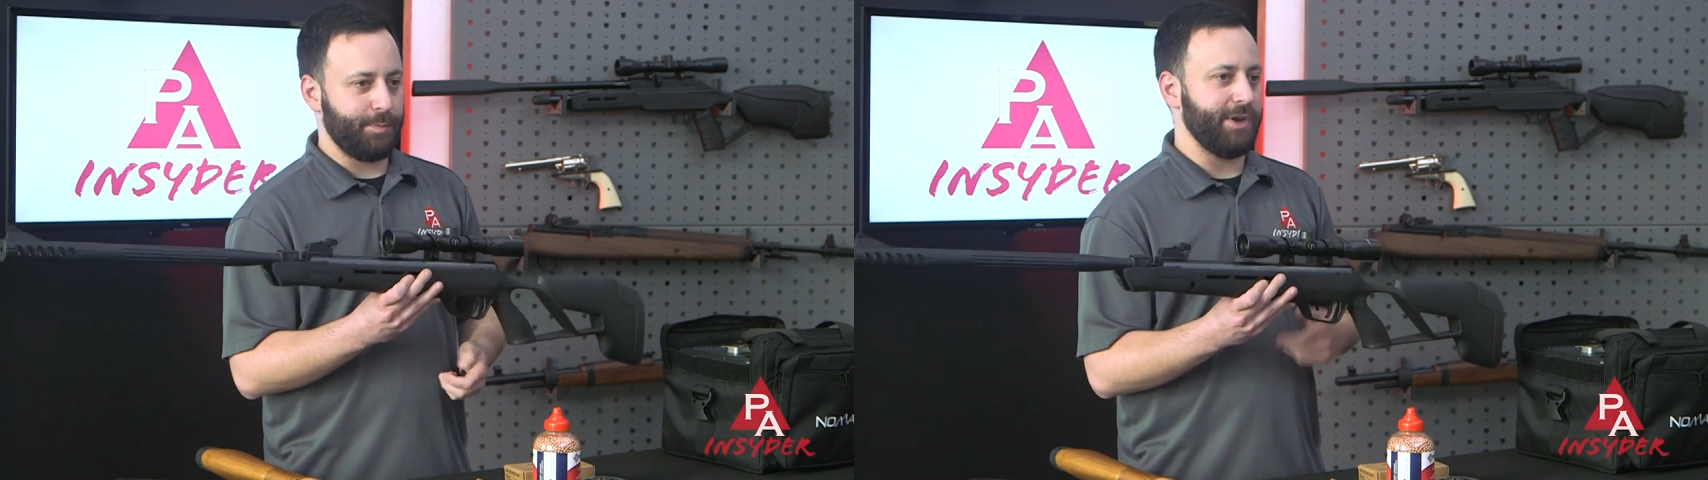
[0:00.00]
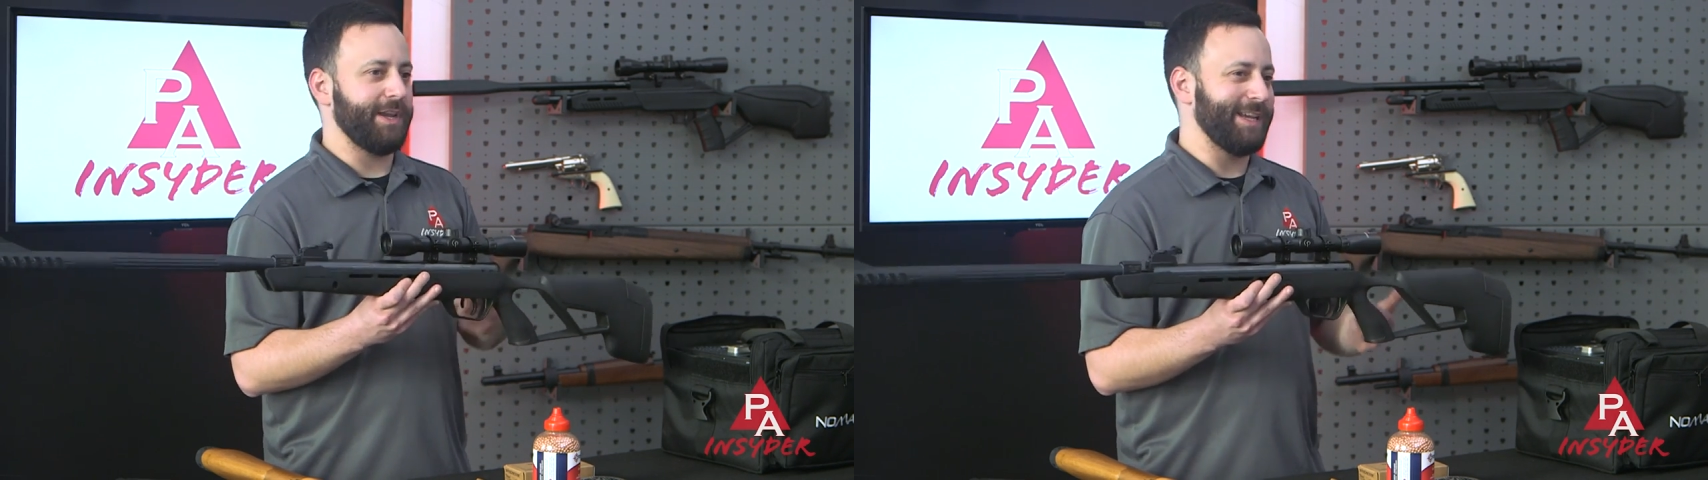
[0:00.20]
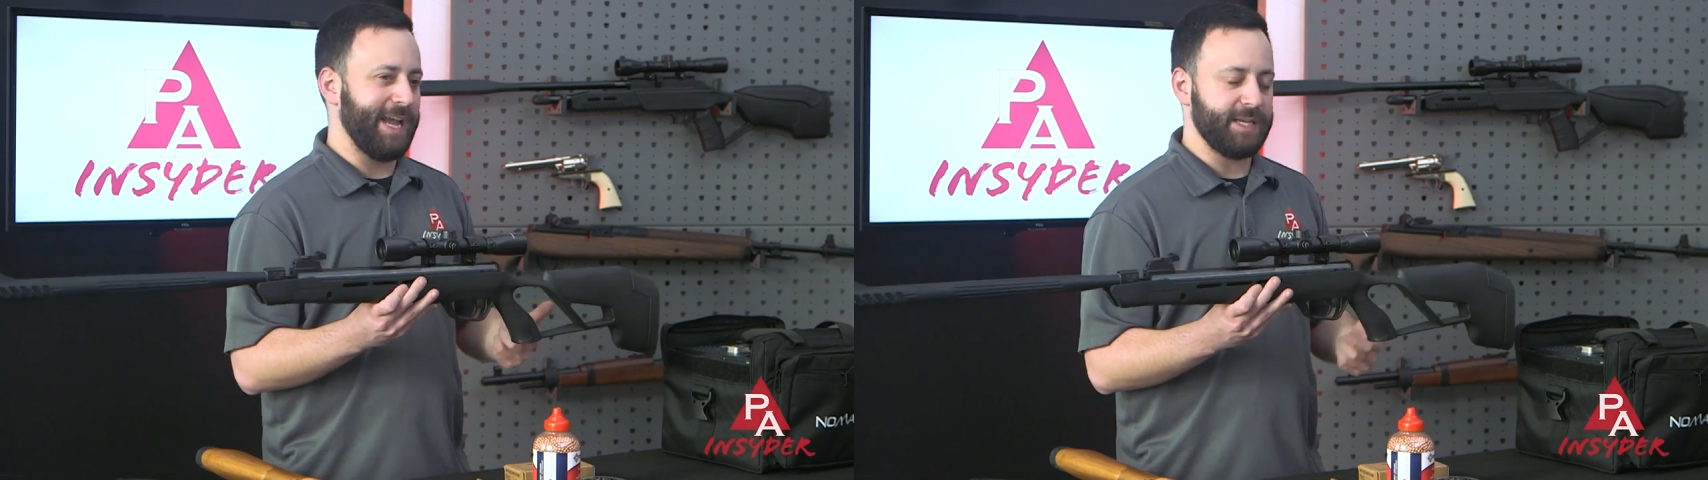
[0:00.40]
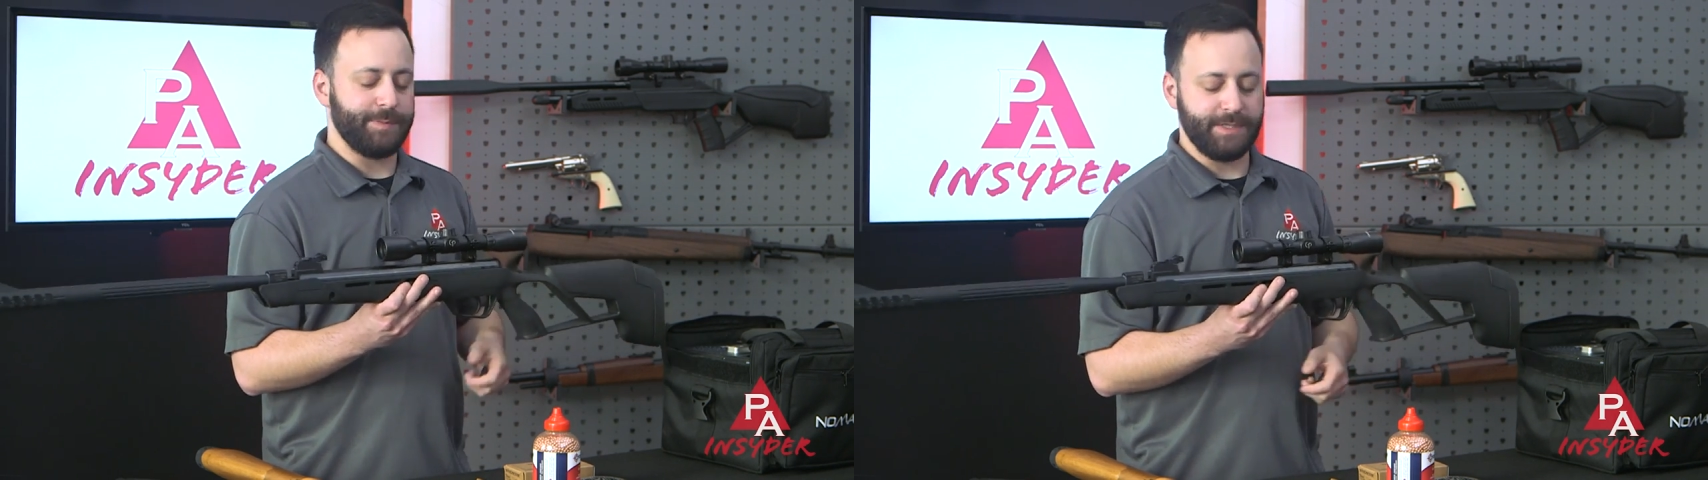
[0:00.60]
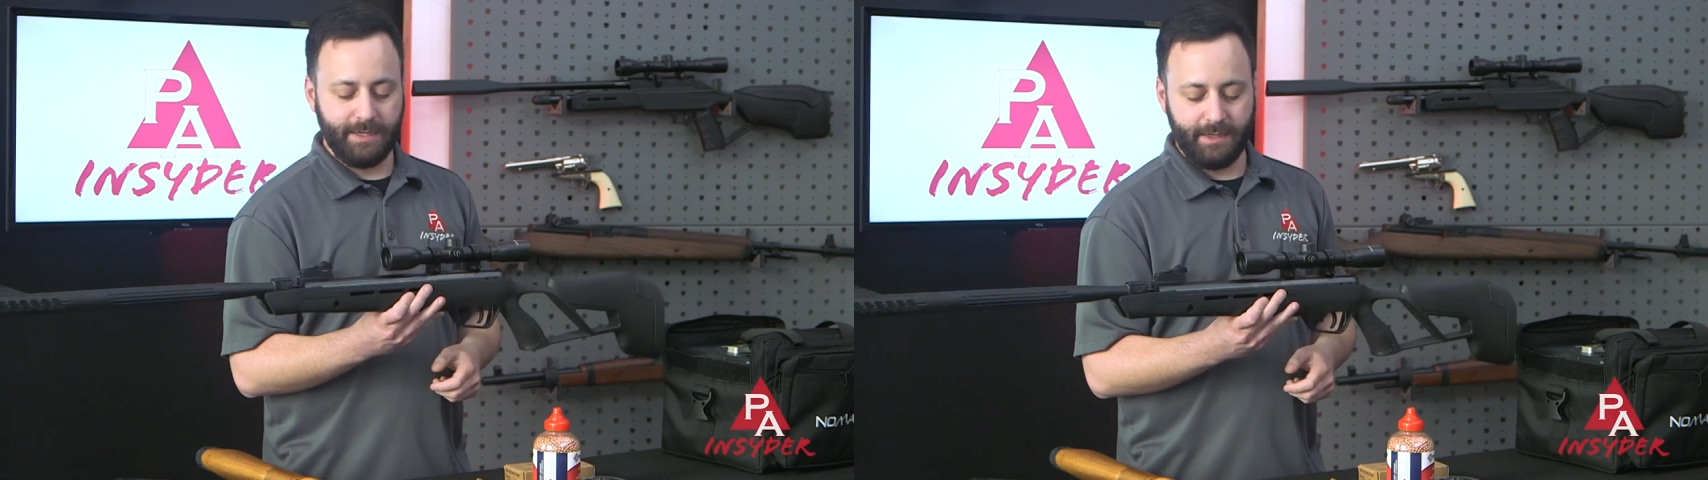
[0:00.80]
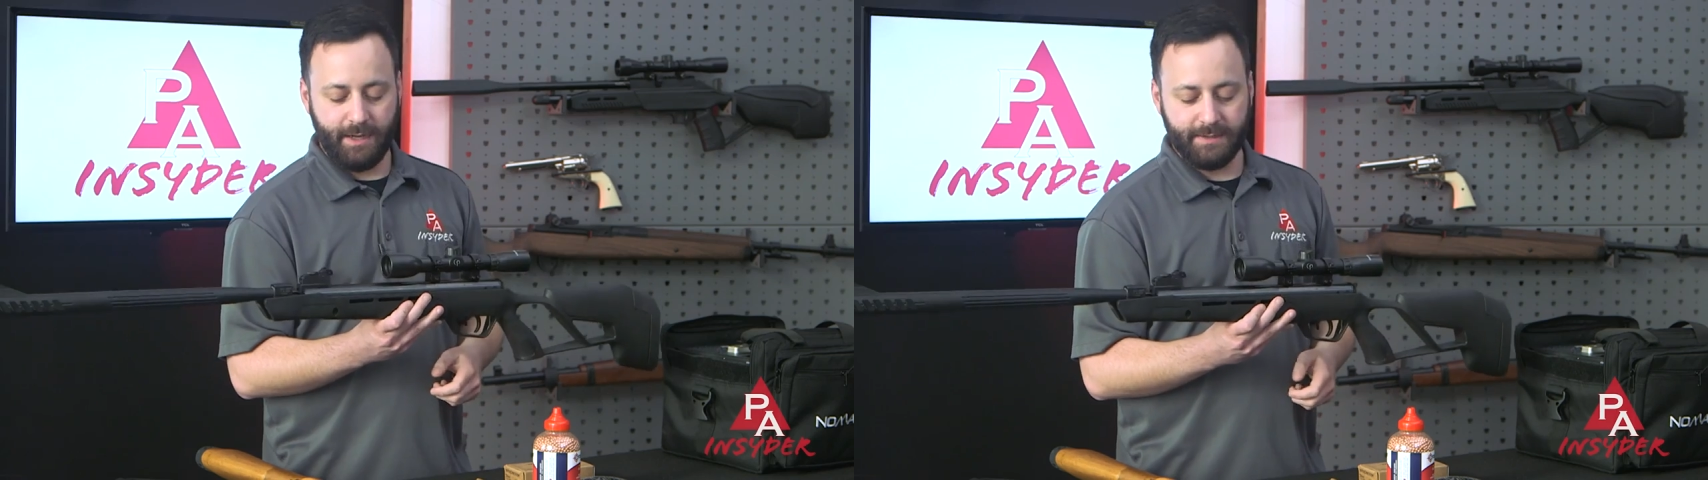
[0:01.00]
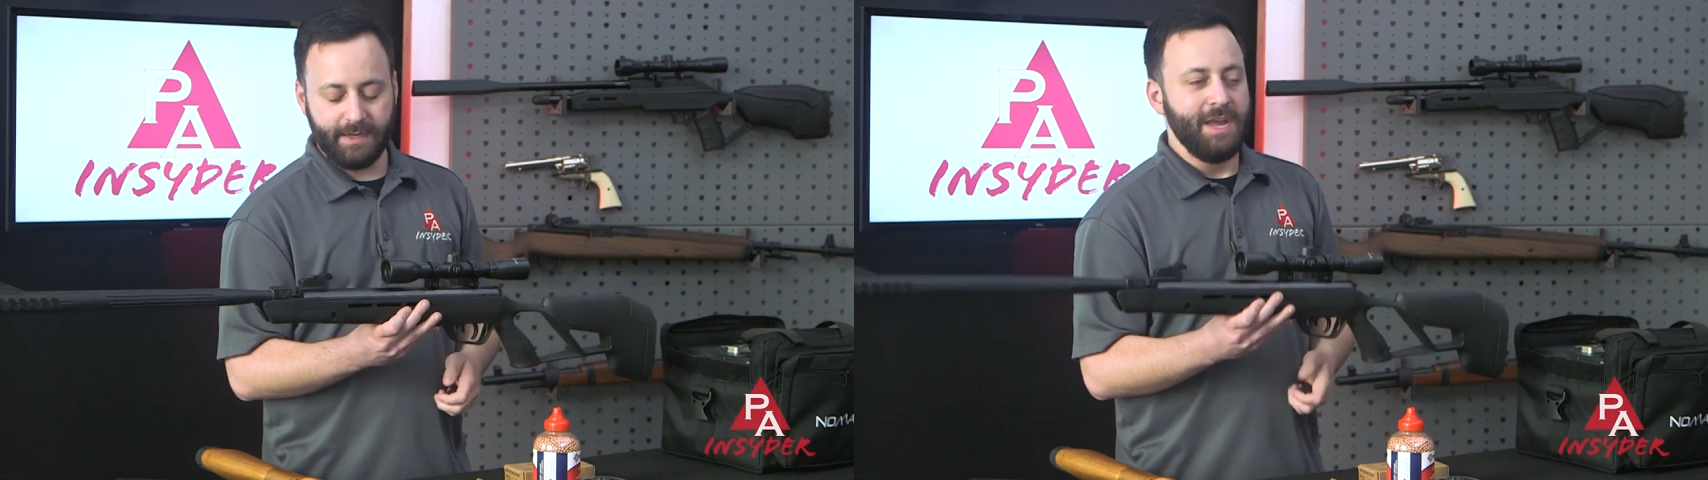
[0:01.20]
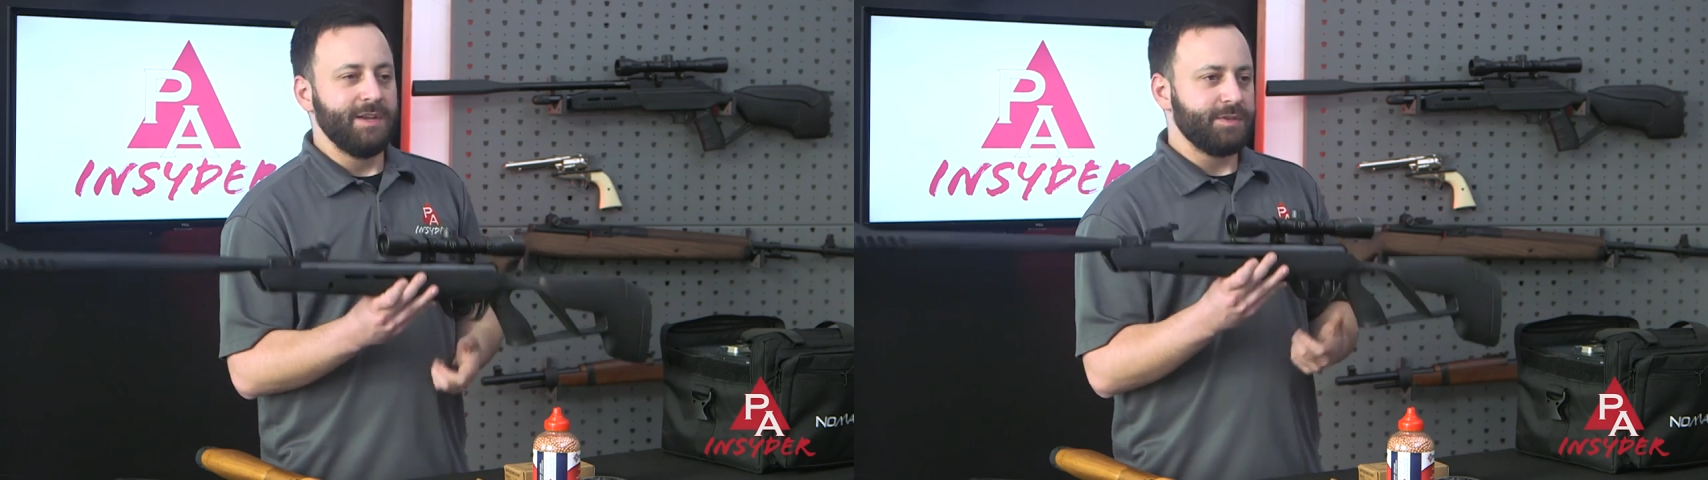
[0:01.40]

spring and gas piston guns.